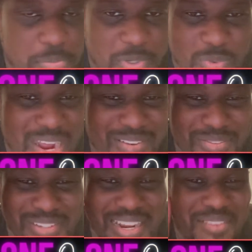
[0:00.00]
It's been a
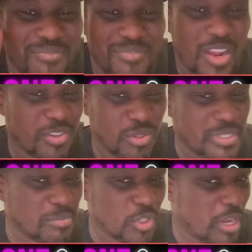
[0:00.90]
while and I've not
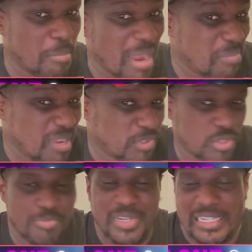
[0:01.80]
used them, so they might be
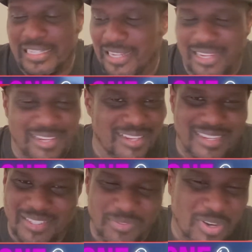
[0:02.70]
able to. But
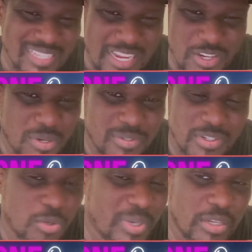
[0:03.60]
as far as I
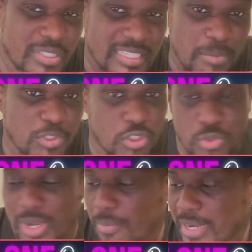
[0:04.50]
know, no one else is able
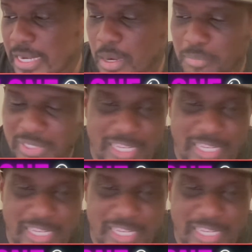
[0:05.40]
to do that right now.